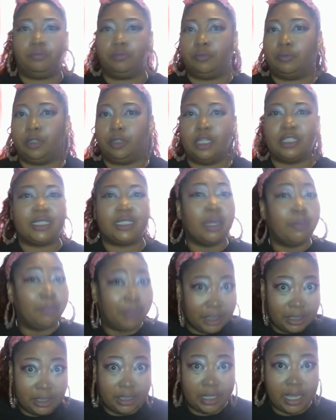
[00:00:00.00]

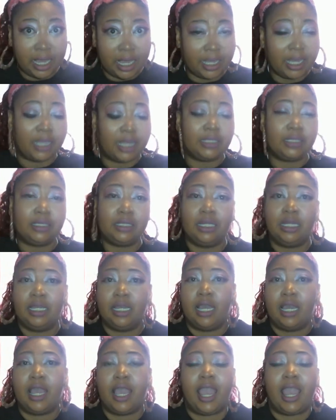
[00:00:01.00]
assembly, I guess.
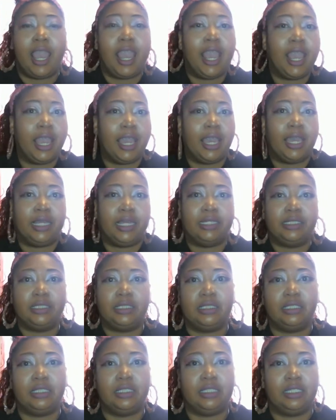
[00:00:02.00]
And
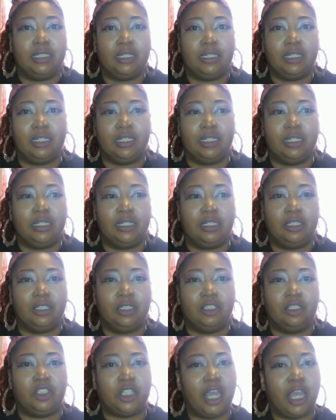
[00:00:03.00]

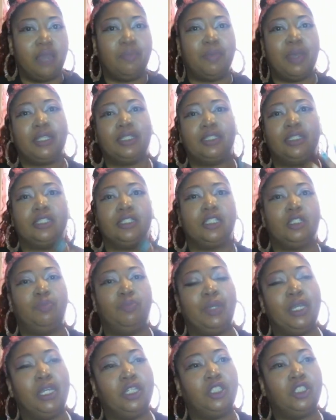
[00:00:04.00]
Jane makes this
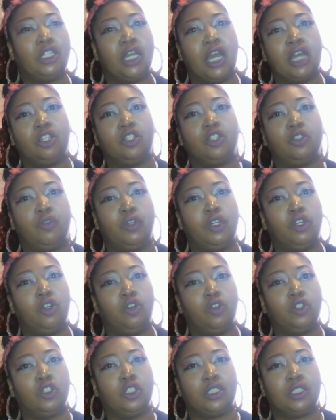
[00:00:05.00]
speech. The other three
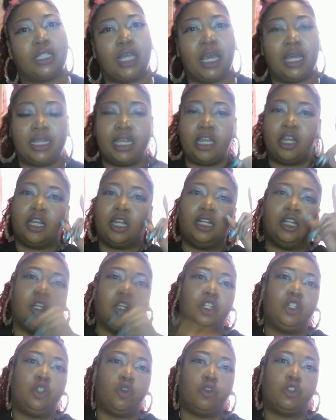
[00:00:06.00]
girls decide they are going to
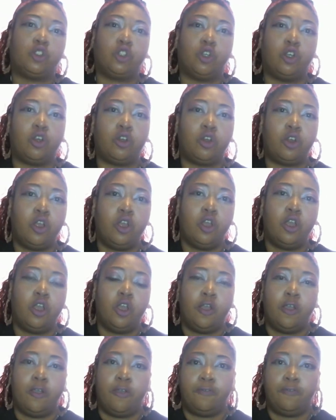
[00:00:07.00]
endorse her
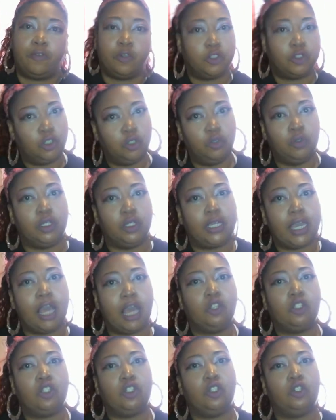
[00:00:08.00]
for student
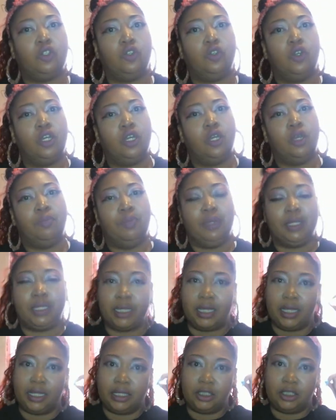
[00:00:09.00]
council
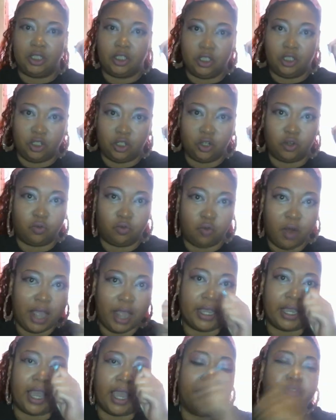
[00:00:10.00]
because you're
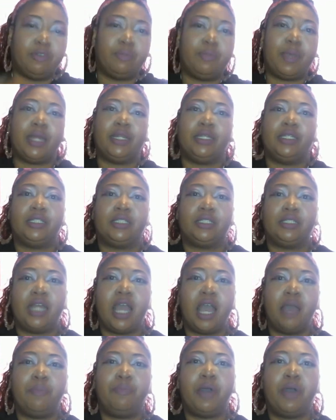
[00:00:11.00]
right. Everybody is
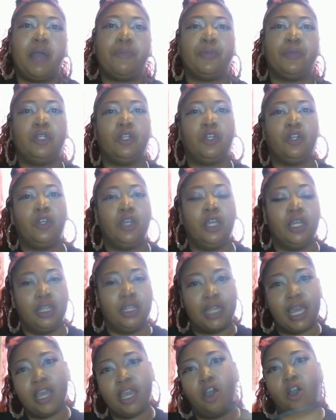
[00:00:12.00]
not popular.
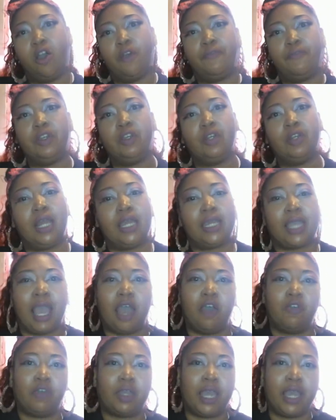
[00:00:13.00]
They all feel like
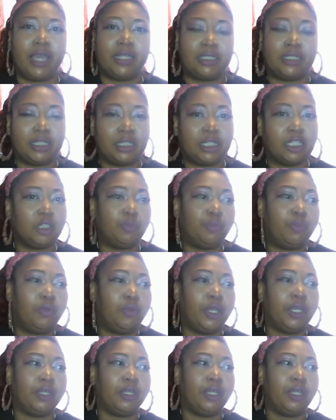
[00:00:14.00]
outcasts at this point.